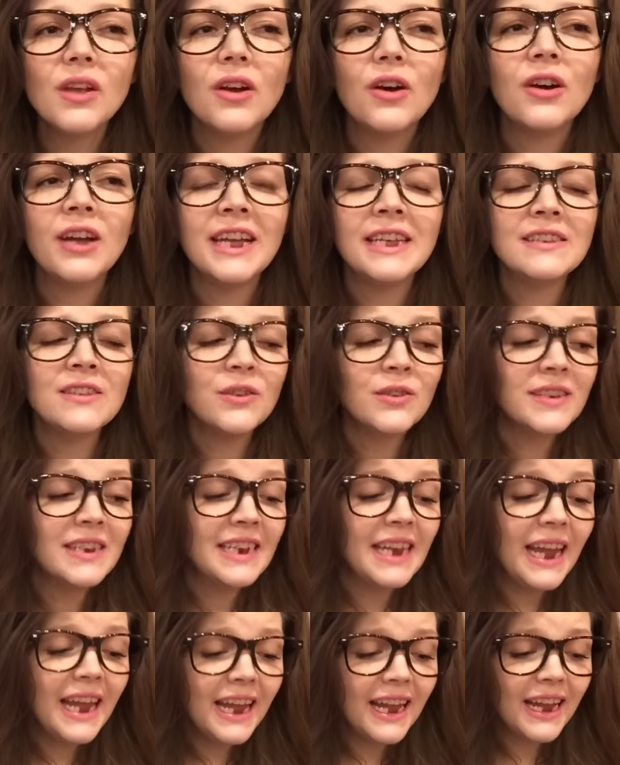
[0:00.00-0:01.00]
Okay, so
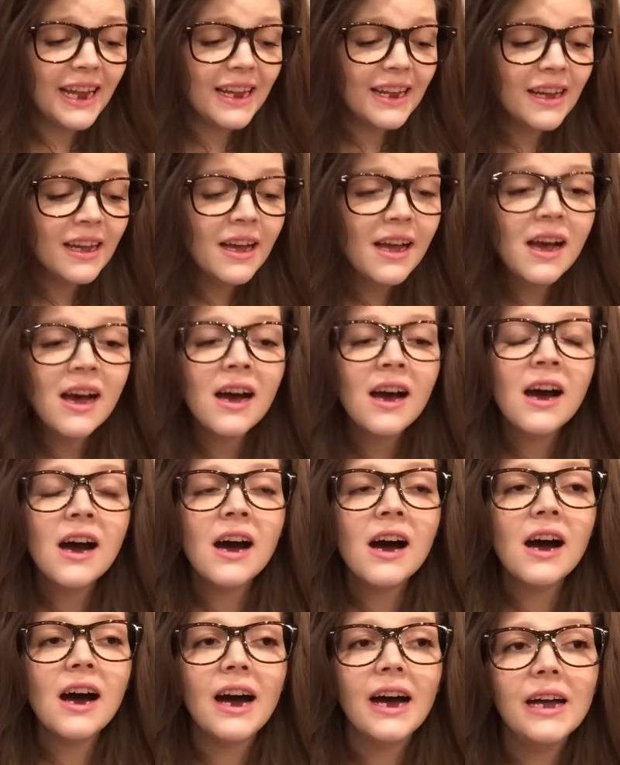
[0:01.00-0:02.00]
today
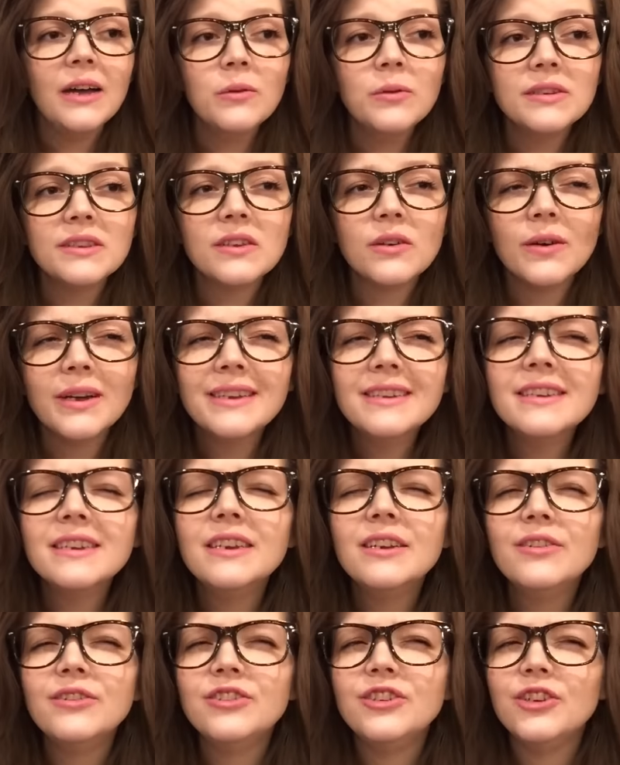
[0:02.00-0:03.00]
I was going to
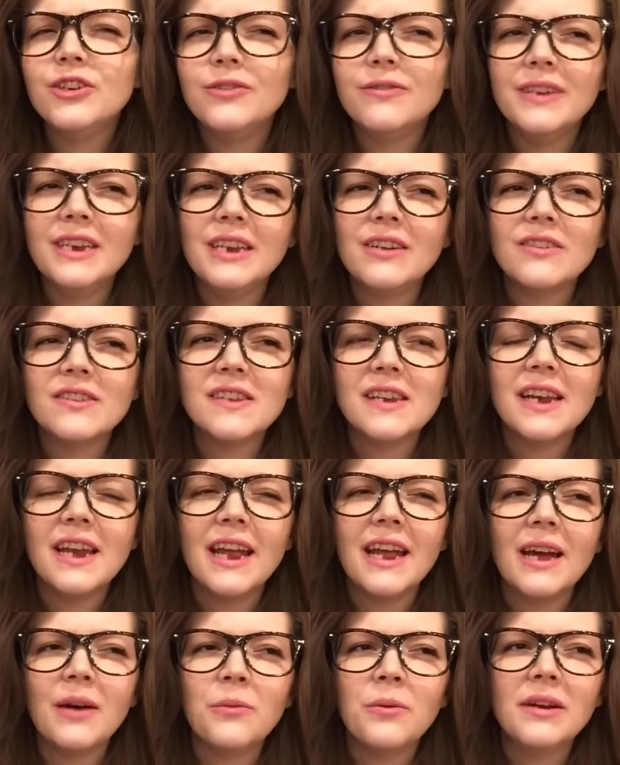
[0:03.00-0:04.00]
do two videos
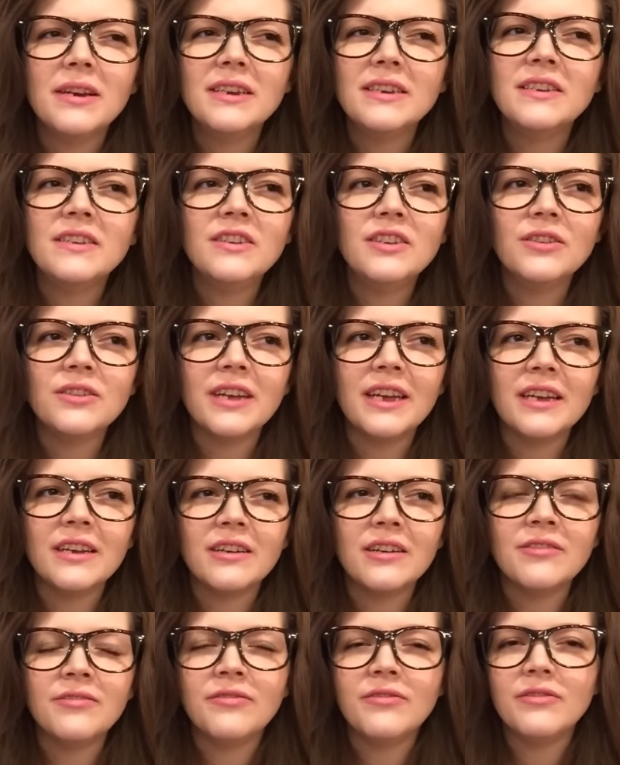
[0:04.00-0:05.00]
today. I wanted to do like
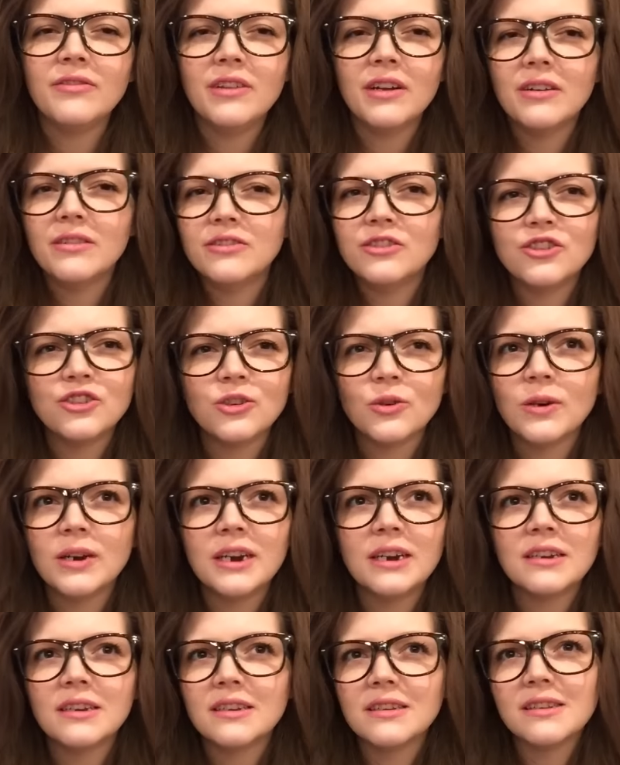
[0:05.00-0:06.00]
a, a
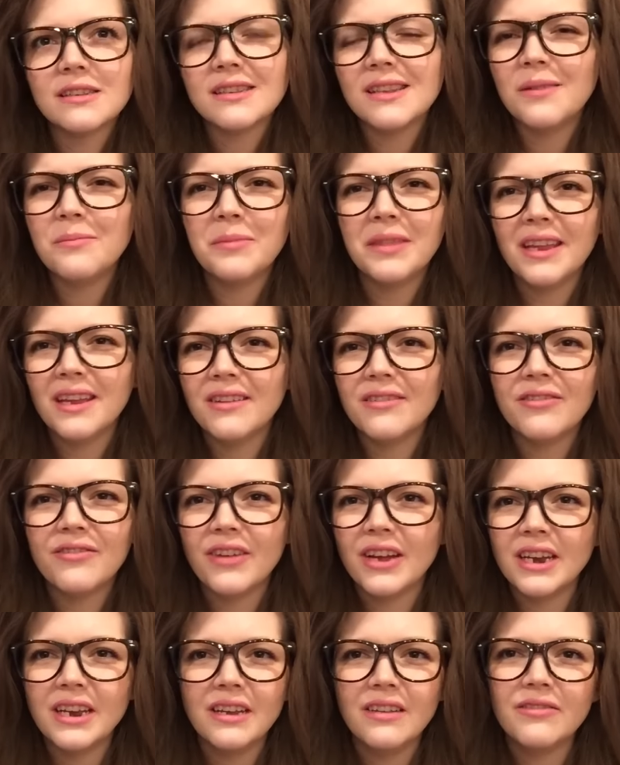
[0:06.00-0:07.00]
short something
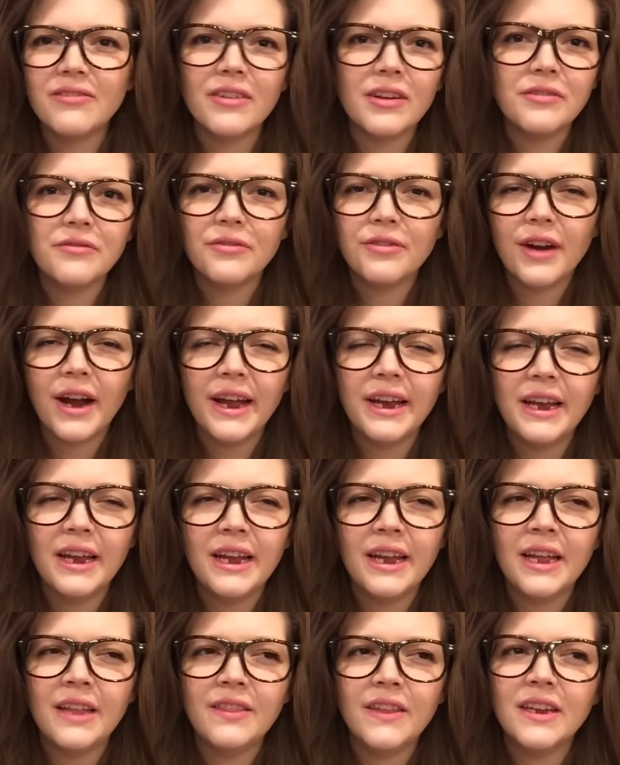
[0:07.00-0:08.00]
funny Fun
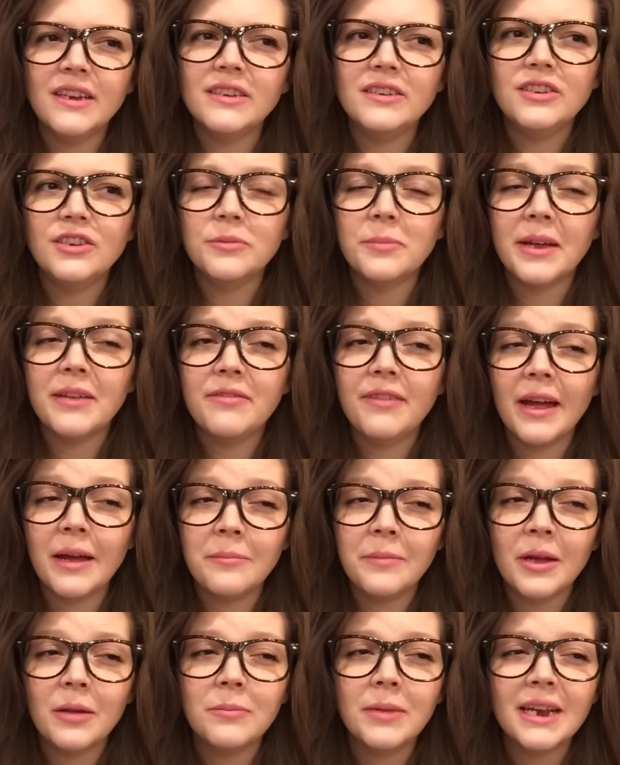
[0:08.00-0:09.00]
Friday and then do my
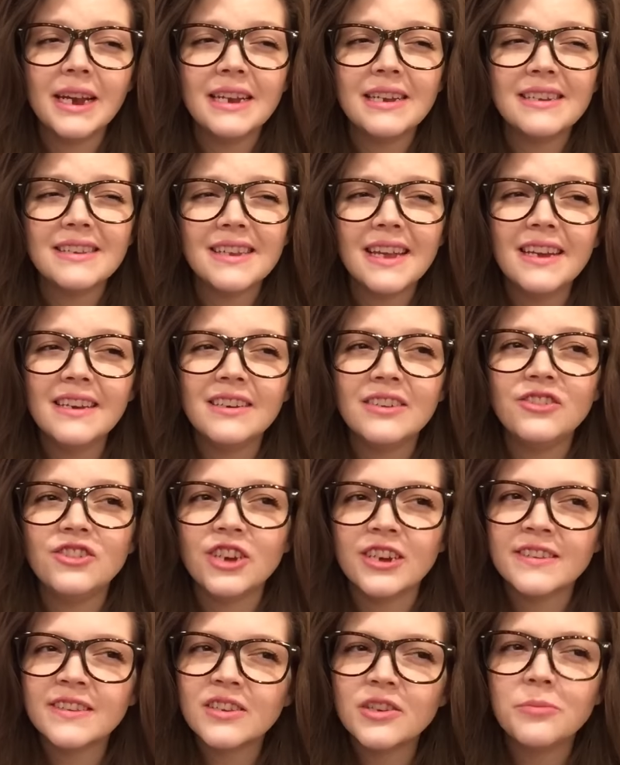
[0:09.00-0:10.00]
fan mail, but I decided to
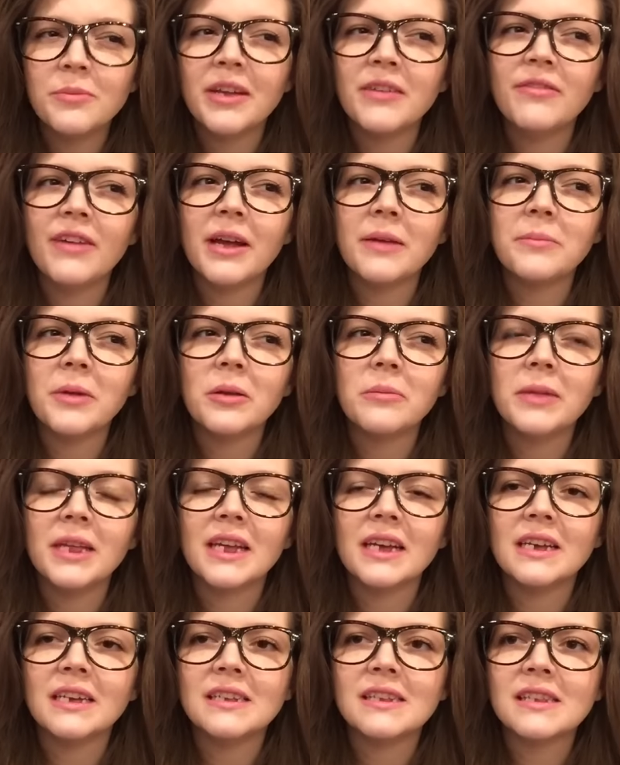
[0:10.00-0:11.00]
just do my fan mail
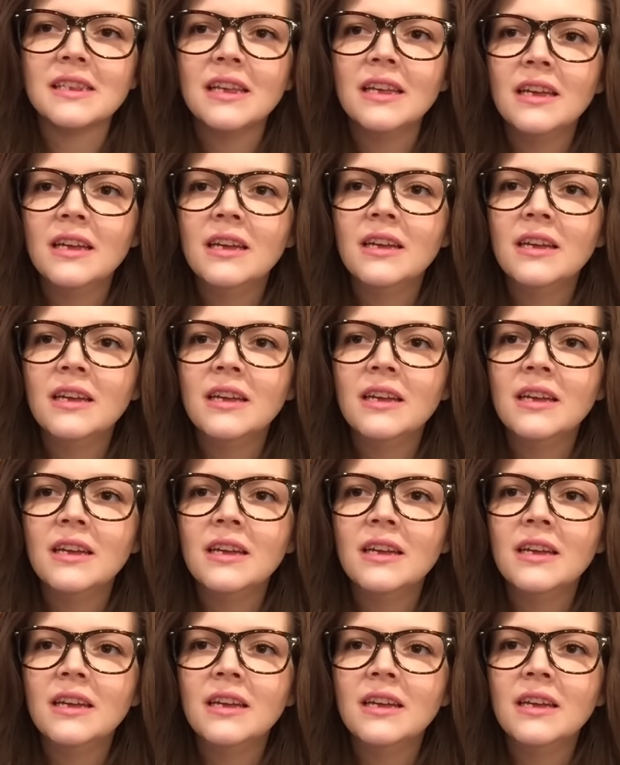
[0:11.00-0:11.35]
because